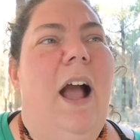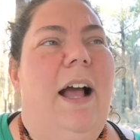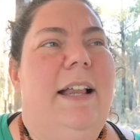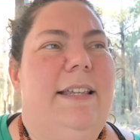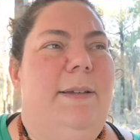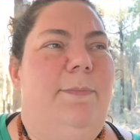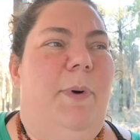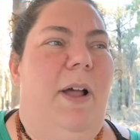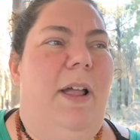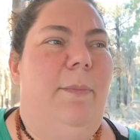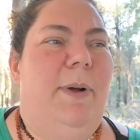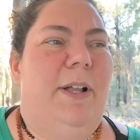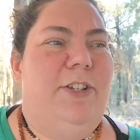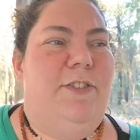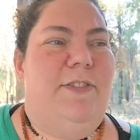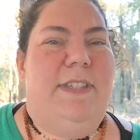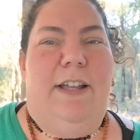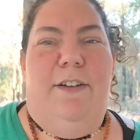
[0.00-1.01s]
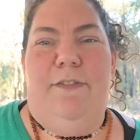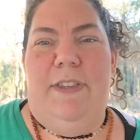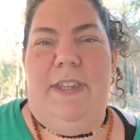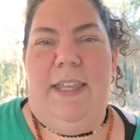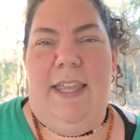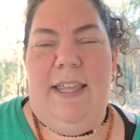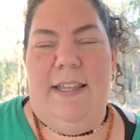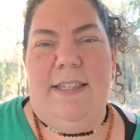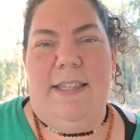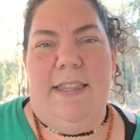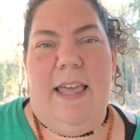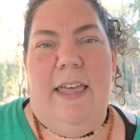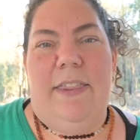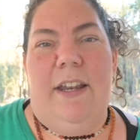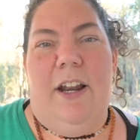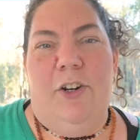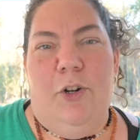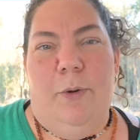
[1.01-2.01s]
I did buy a bunch of stuff for the kids and
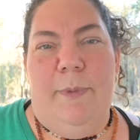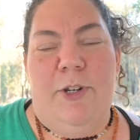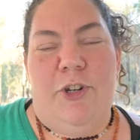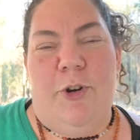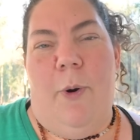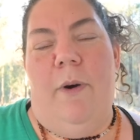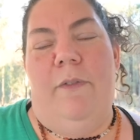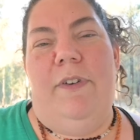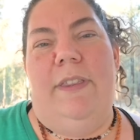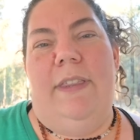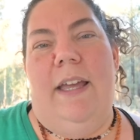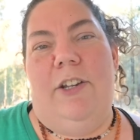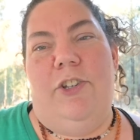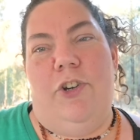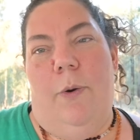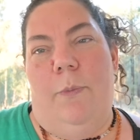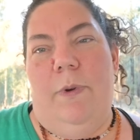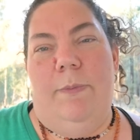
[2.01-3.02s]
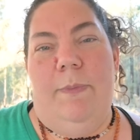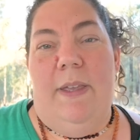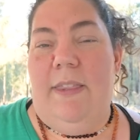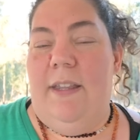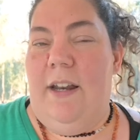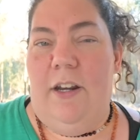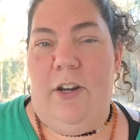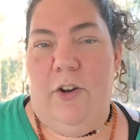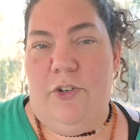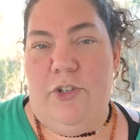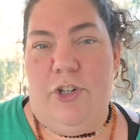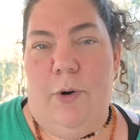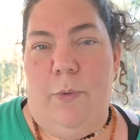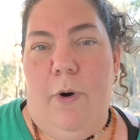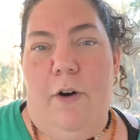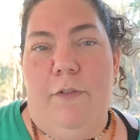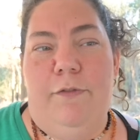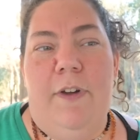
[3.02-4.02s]
that I normally show off in that shop with me that I don't
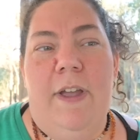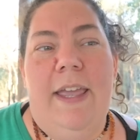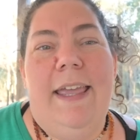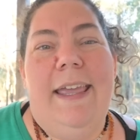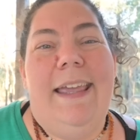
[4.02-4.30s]
show off